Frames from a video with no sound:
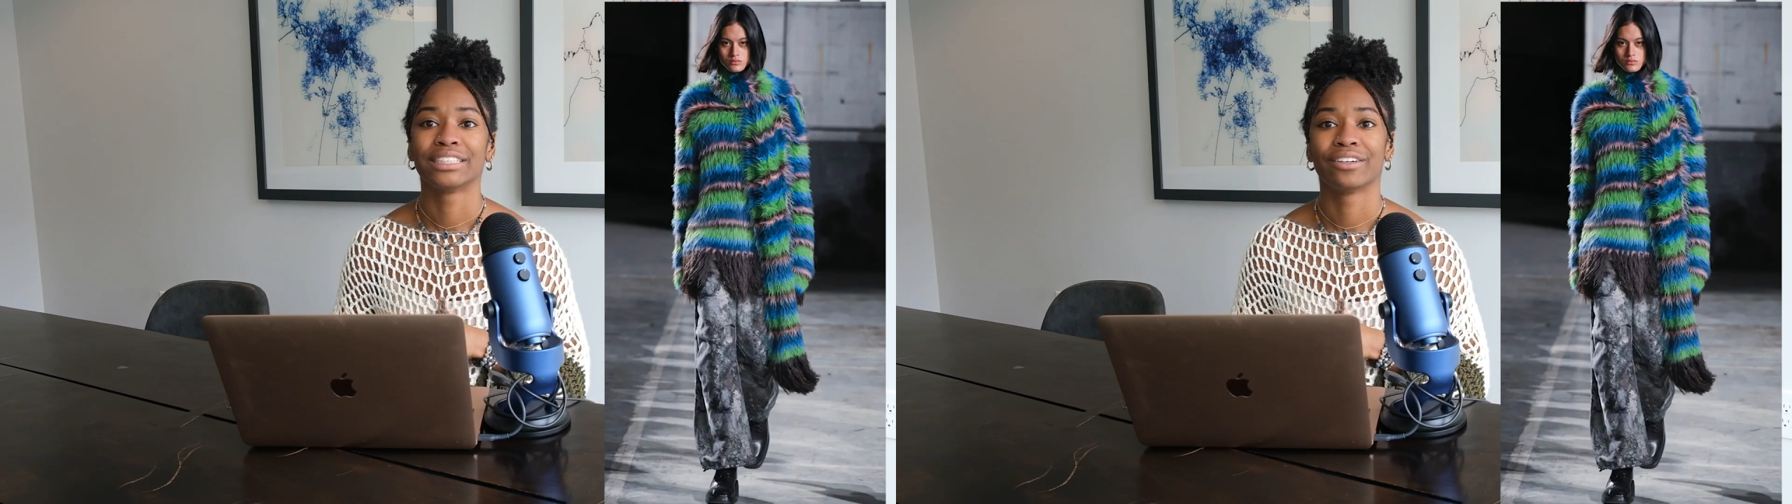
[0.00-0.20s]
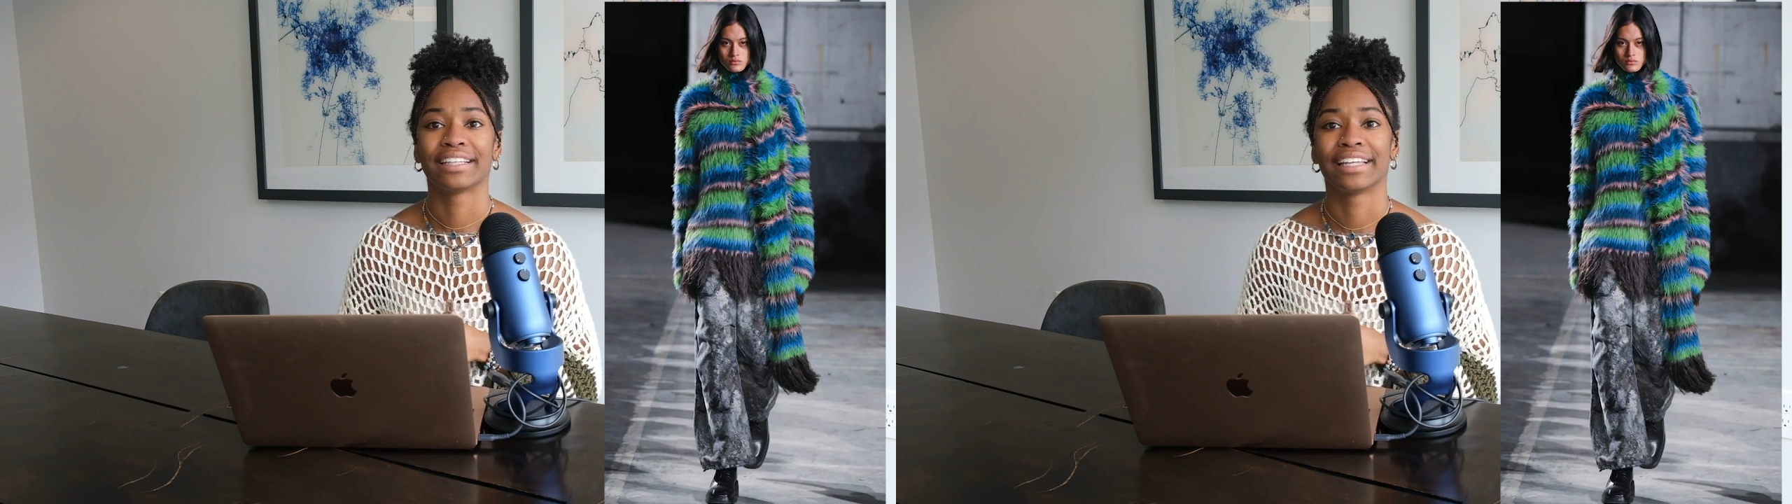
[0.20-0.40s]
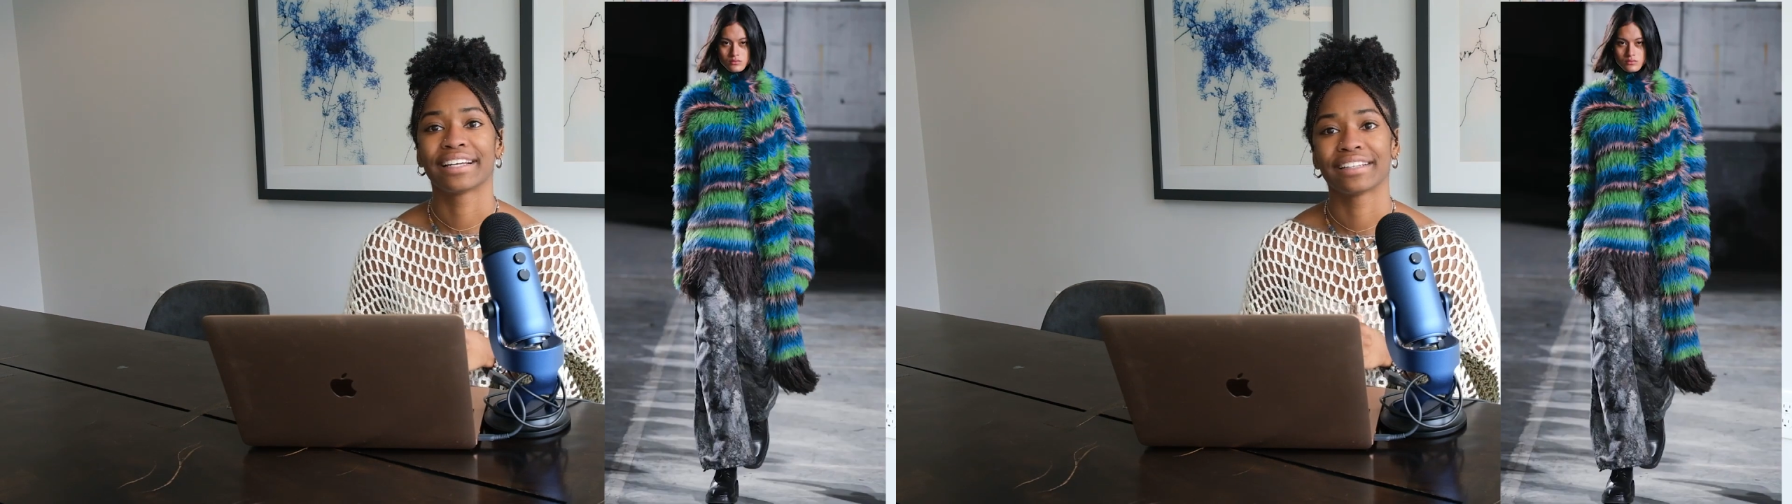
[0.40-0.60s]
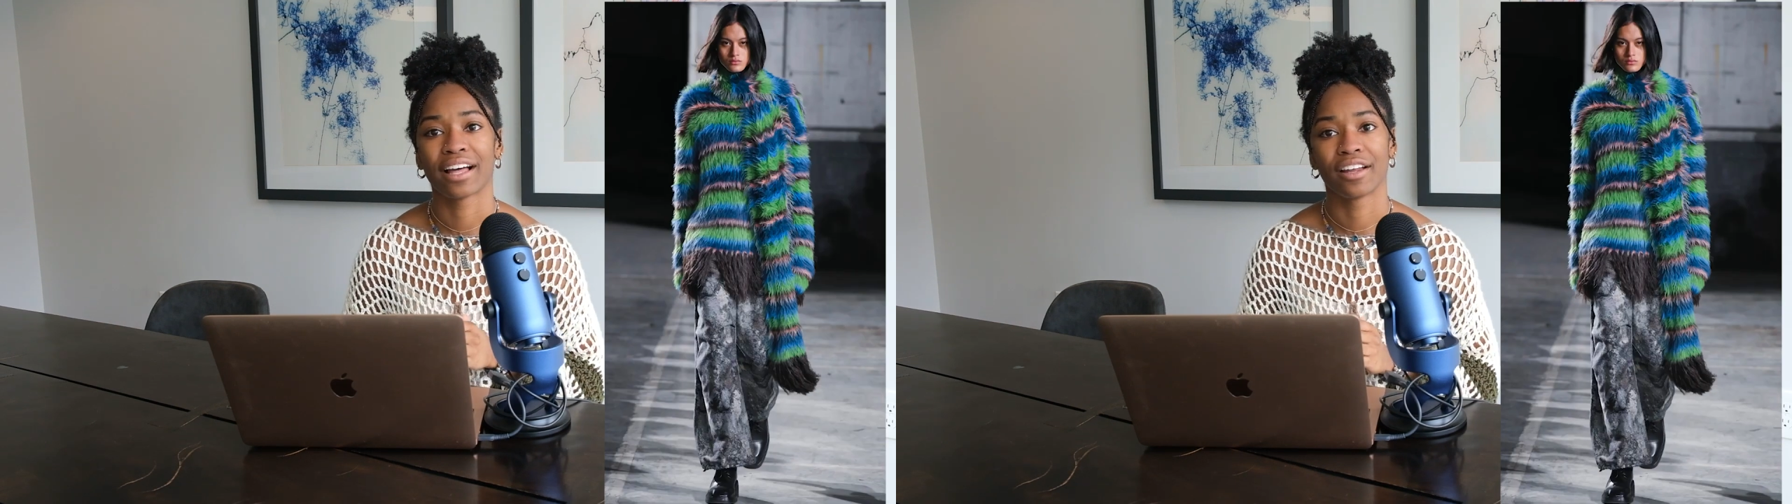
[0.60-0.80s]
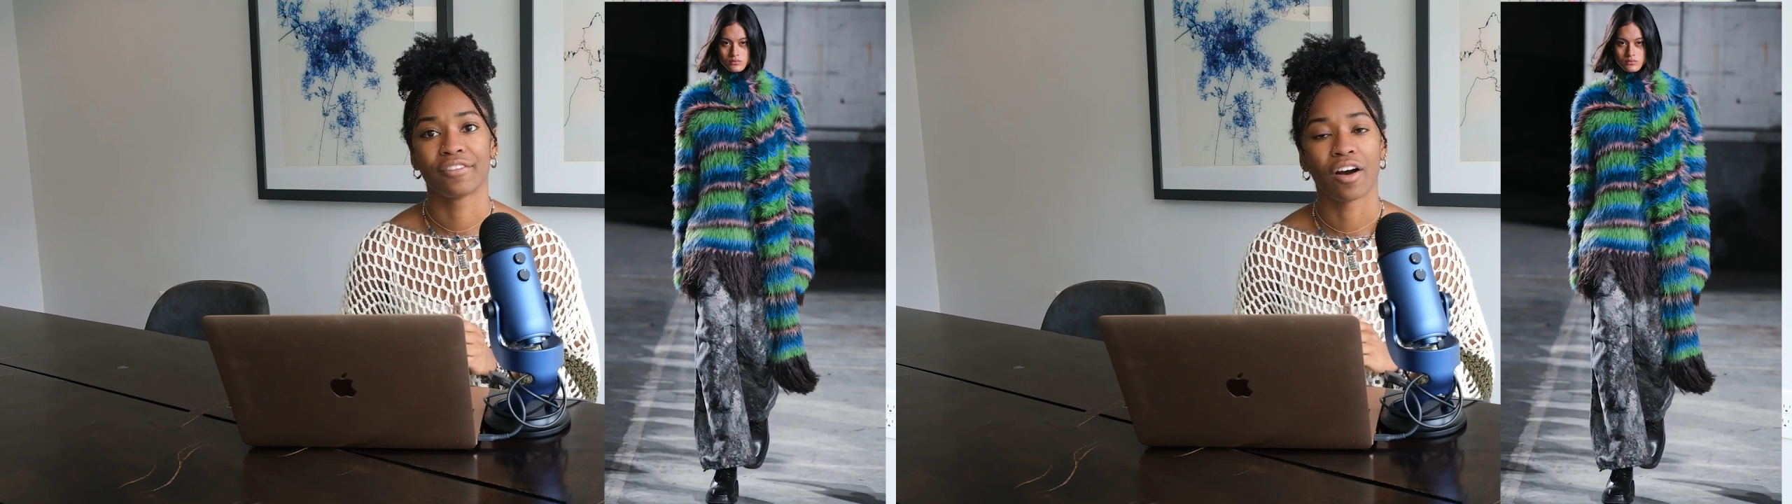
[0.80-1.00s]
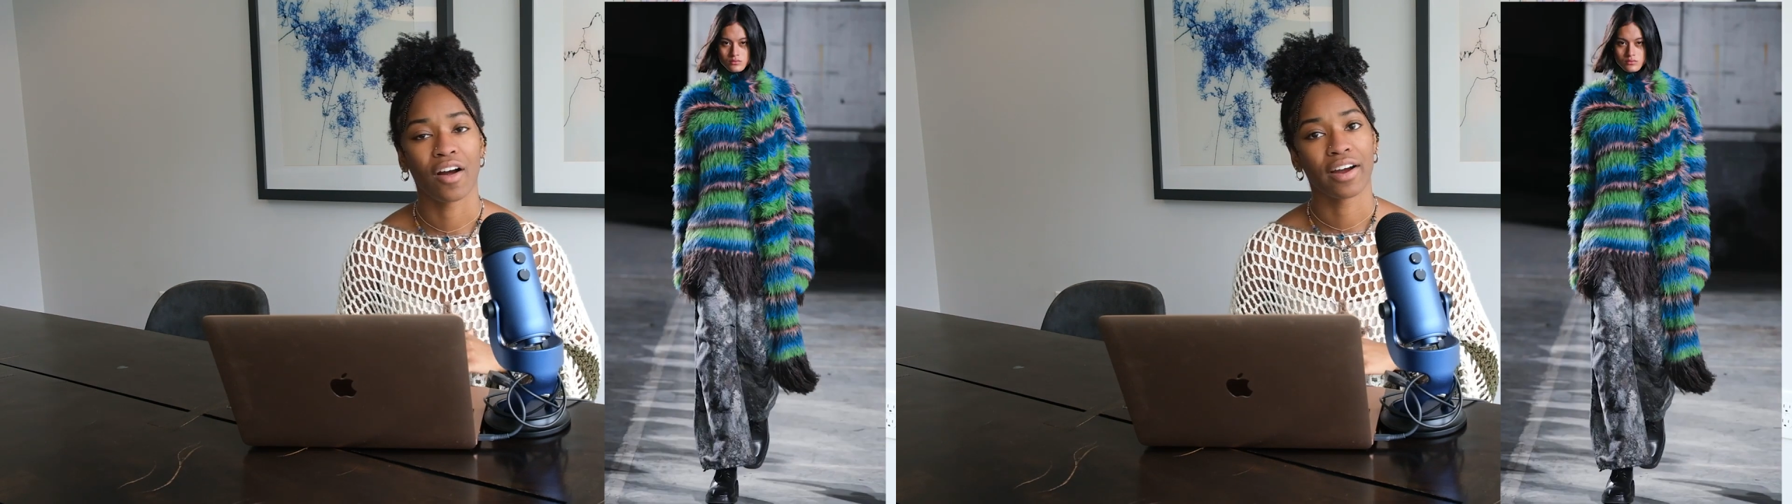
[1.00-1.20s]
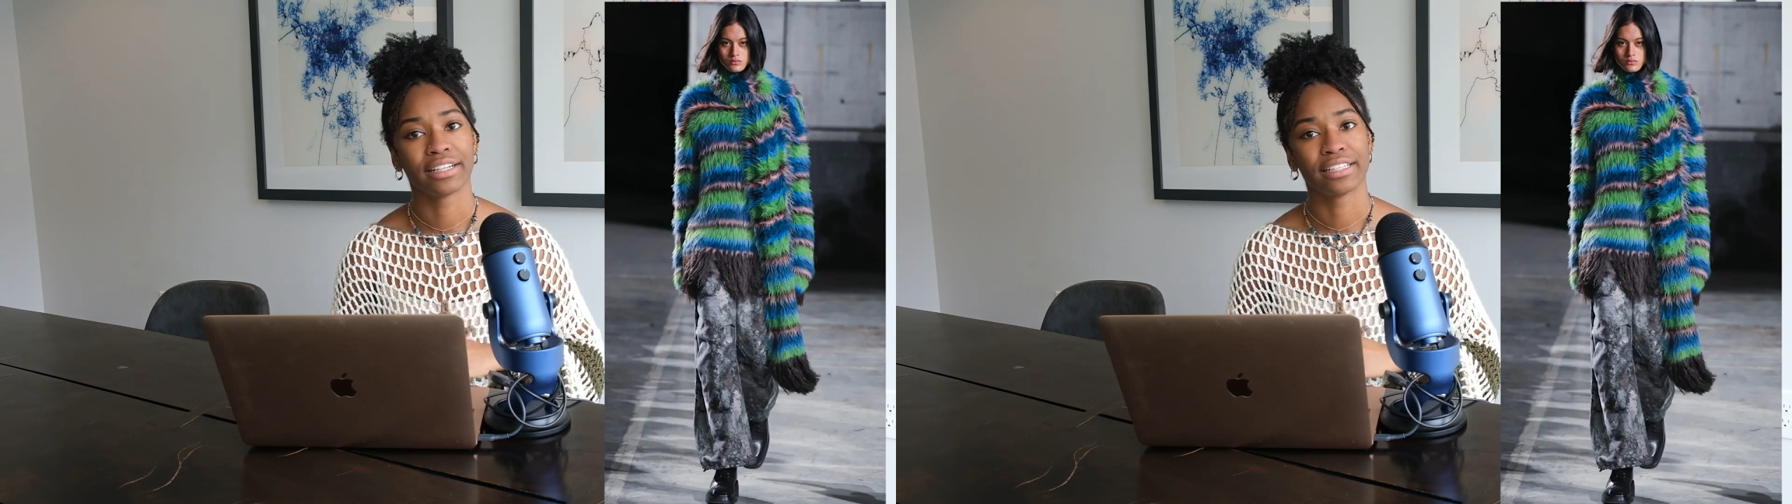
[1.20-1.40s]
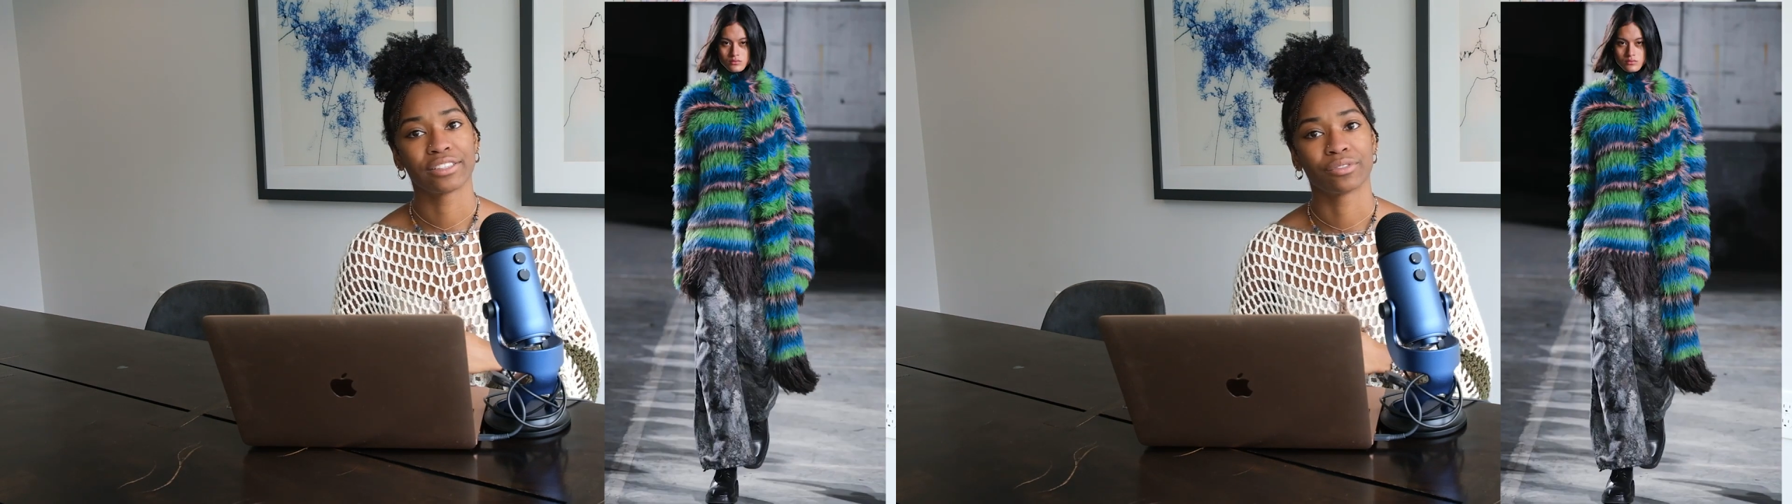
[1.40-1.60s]
So I think a lot of
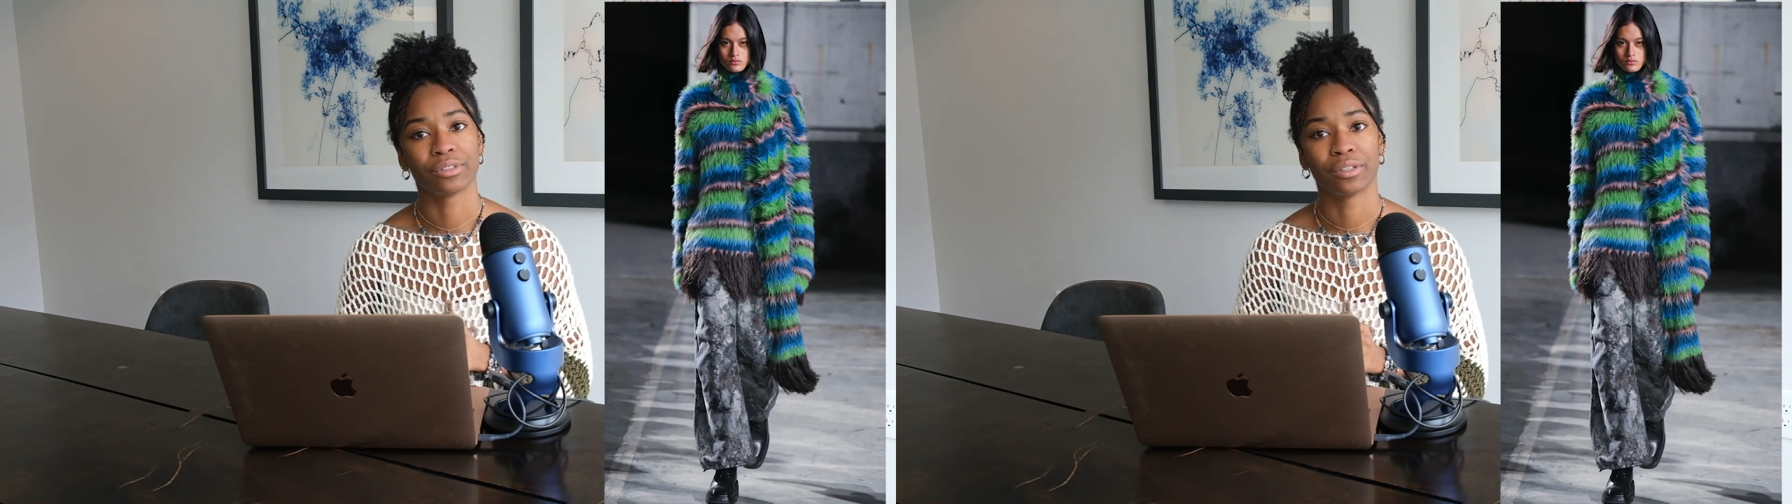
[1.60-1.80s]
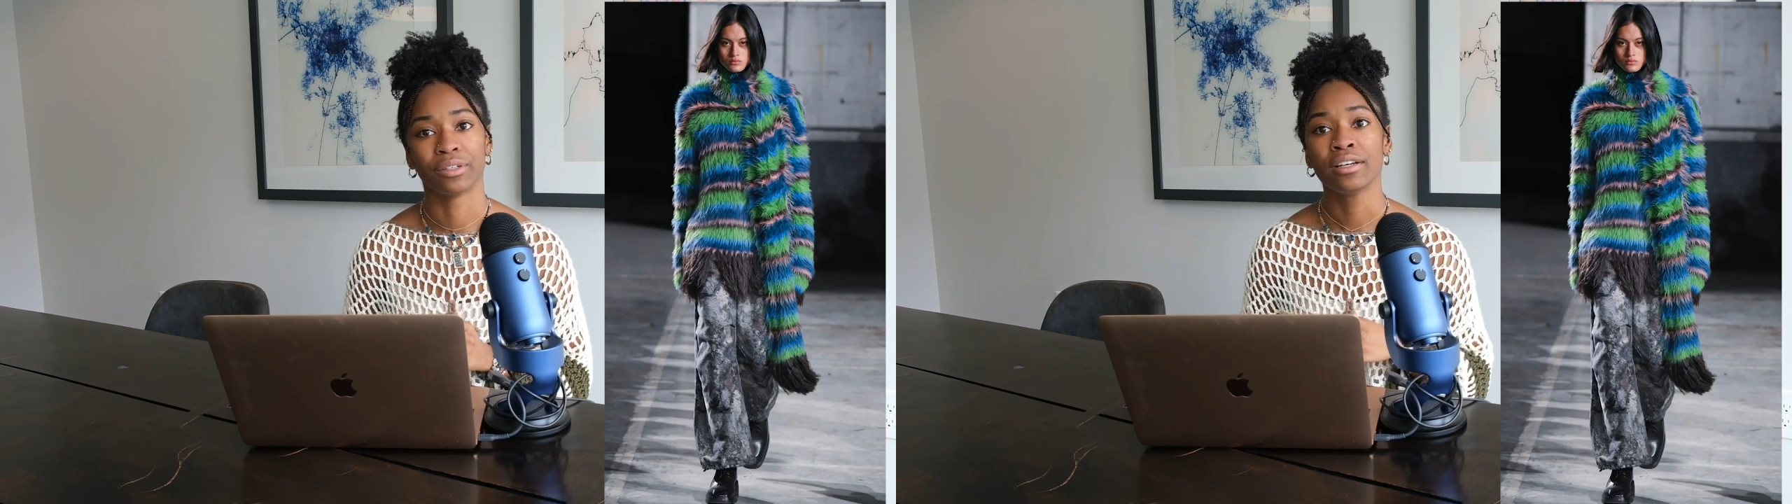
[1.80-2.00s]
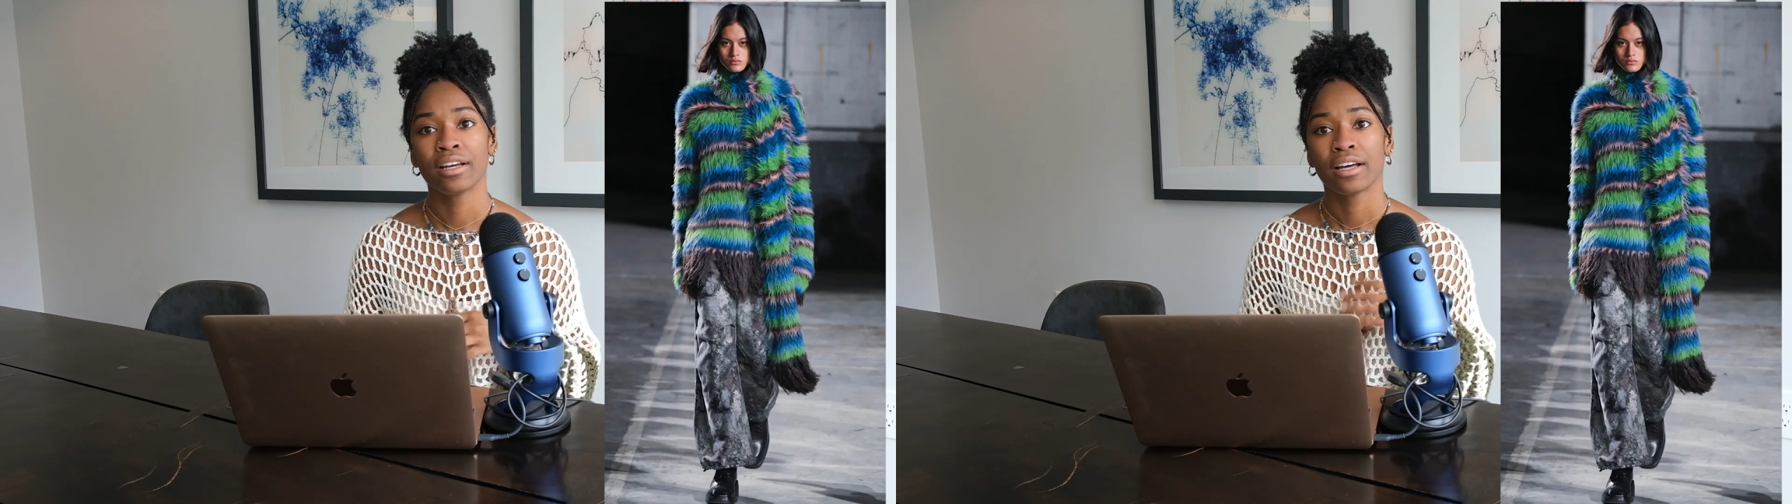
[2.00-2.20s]
artists will